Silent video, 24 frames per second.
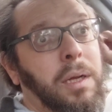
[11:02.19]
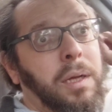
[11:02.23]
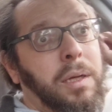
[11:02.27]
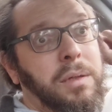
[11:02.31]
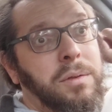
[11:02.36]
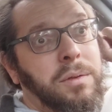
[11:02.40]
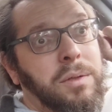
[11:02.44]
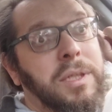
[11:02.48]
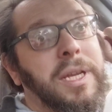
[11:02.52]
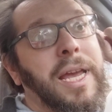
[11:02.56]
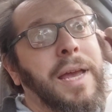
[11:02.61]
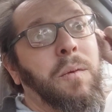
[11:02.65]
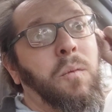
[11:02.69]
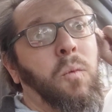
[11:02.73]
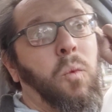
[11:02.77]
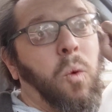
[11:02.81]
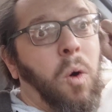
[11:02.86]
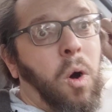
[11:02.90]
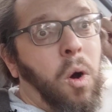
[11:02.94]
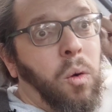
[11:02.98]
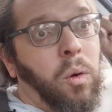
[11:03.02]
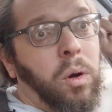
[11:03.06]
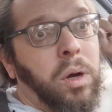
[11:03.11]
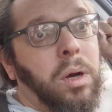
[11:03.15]
This is a
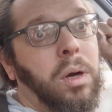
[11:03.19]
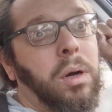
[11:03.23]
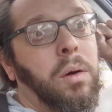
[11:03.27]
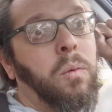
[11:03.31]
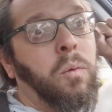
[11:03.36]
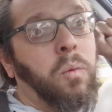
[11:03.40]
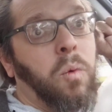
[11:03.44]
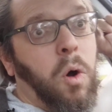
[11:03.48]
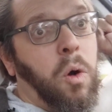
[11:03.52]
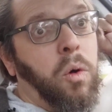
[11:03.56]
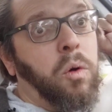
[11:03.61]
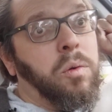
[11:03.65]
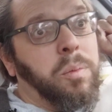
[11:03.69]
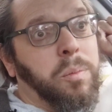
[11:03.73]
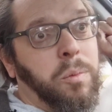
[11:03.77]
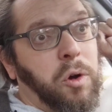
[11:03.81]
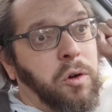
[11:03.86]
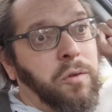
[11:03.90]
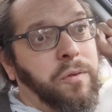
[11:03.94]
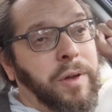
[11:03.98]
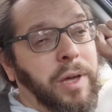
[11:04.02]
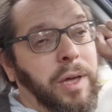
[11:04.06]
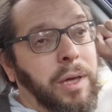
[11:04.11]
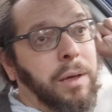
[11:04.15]
woke, woke
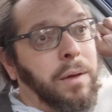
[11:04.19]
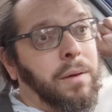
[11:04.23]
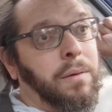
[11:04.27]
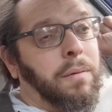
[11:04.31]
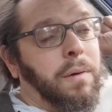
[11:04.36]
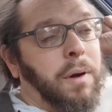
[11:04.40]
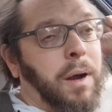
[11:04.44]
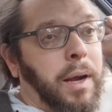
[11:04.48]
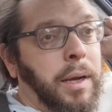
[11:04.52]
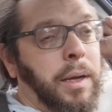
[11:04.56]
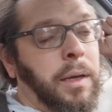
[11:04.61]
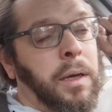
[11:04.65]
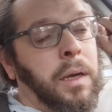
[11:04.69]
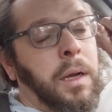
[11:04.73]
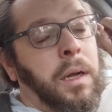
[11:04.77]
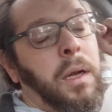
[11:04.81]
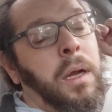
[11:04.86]
movie, right?